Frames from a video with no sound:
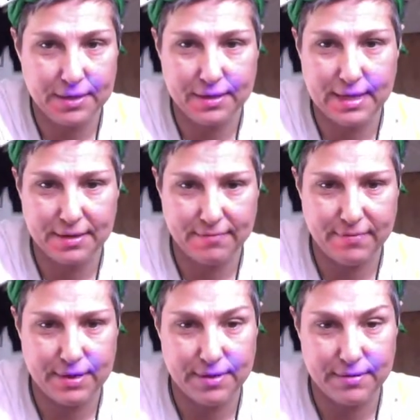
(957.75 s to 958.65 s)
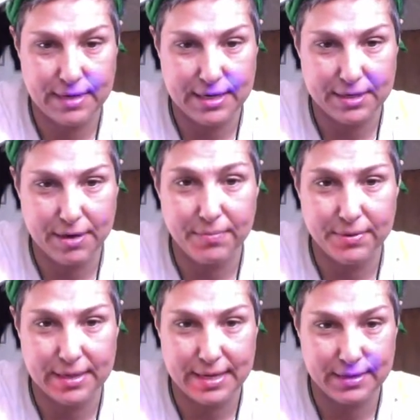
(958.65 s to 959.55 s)
that video that I, I'll
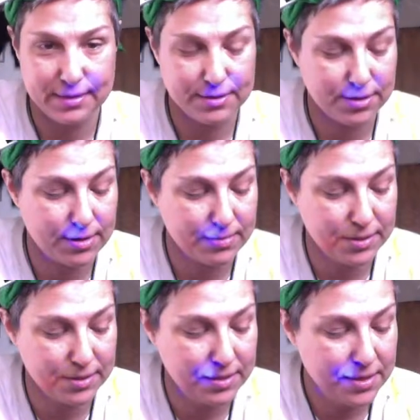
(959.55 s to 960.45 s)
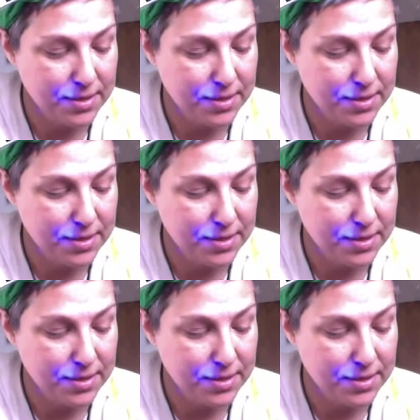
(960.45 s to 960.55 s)
put that in the description.